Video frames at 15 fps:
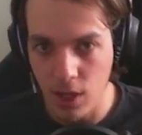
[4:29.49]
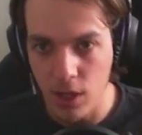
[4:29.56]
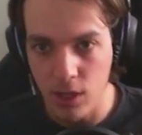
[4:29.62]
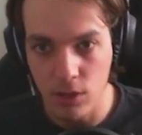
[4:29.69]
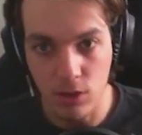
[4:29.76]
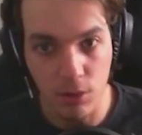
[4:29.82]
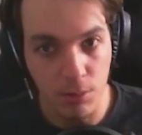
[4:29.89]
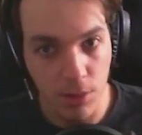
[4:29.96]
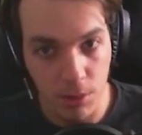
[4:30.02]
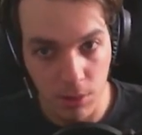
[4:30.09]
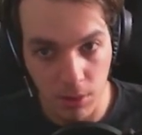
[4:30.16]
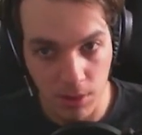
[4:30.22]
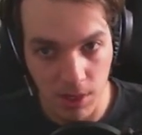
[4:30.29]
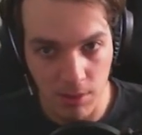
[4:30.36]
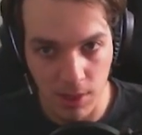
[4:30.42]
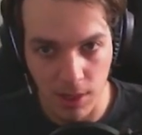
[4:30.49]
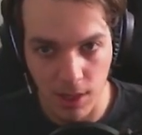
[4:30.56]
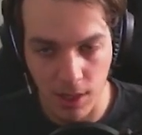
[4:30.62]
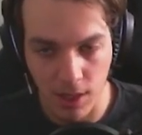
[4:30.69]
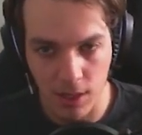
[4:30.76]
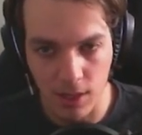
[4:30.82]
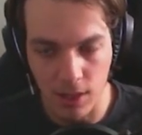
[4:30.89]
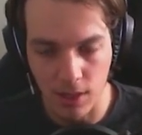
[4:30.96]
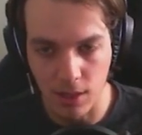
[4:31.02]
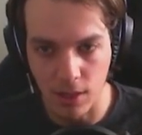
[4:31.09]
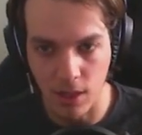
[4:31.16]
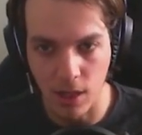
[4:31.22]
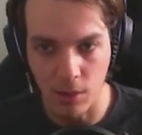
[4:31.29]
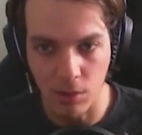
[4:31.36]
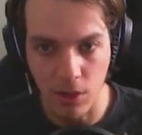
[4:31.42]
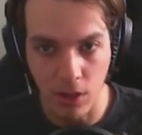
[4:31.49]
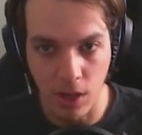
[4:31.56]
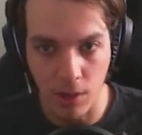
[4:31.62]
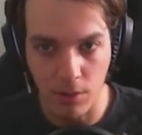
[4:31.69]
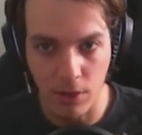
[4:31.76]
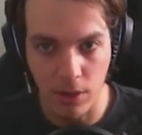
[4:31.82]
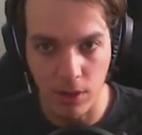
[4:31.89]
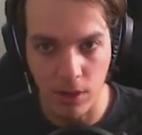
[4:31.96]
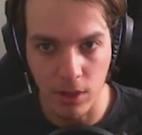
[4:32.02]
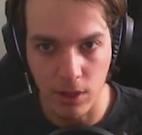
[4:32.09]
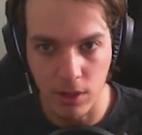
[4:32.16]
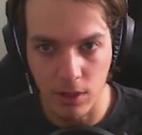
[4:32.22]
Some people maybe can. I'm not